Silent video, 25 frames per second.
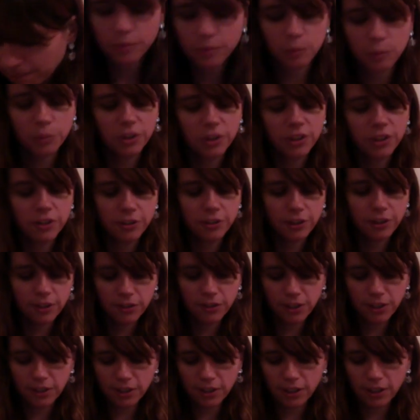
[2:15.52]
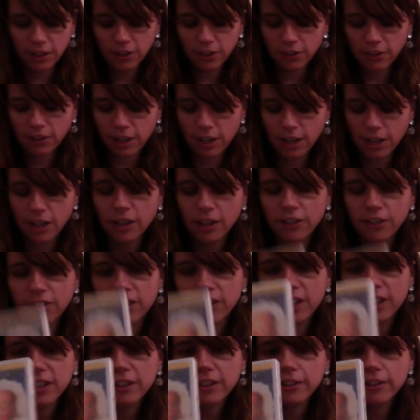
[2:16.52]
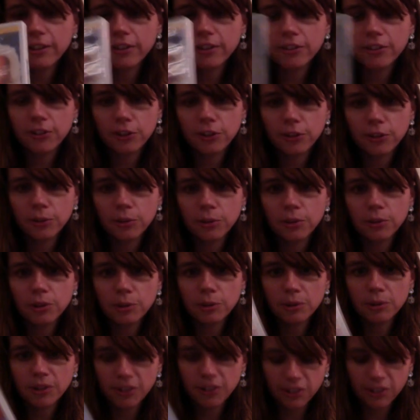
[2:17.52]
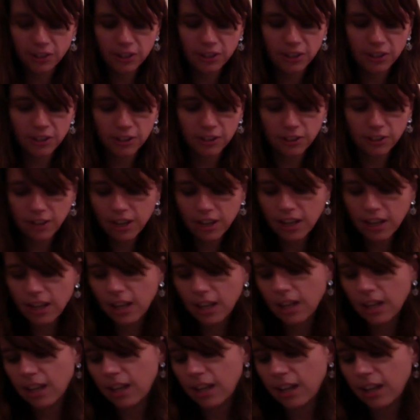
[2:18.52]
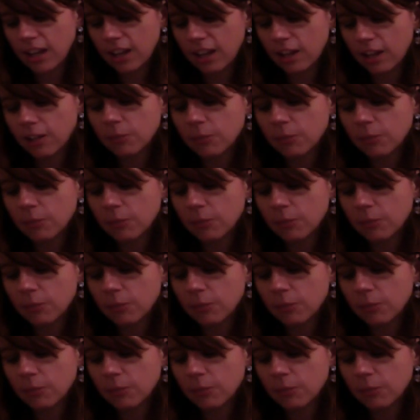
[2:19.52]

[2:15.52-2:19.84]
Well, these are DVDs. Santa Claus 2, new and sealed, and